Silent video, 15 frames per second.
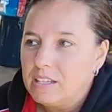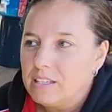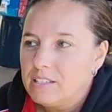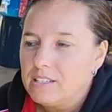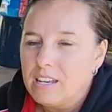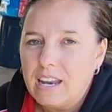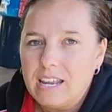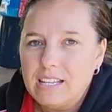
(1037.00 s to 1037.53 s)

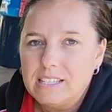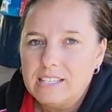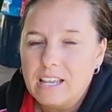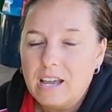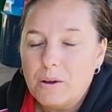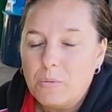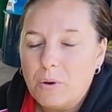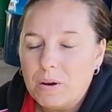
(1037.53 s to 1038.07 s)
Today's
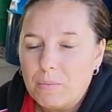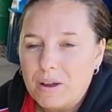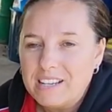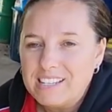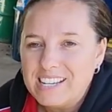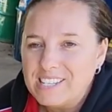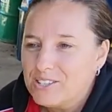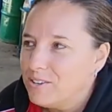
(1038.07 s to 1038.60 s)
one of my
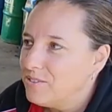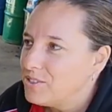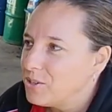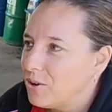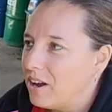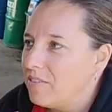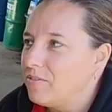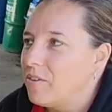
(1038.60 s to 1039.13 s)
days off, so
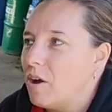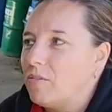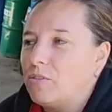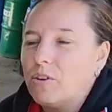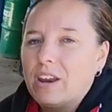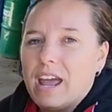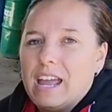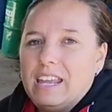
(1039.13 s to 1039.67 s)
I've
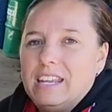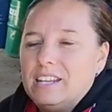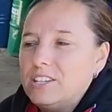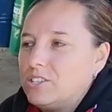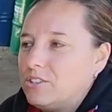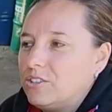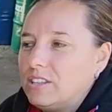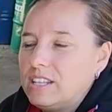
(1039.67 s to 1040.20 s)
got out here to
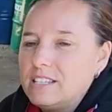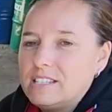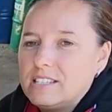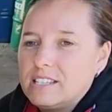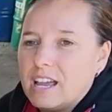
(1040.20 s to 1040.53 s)
do this,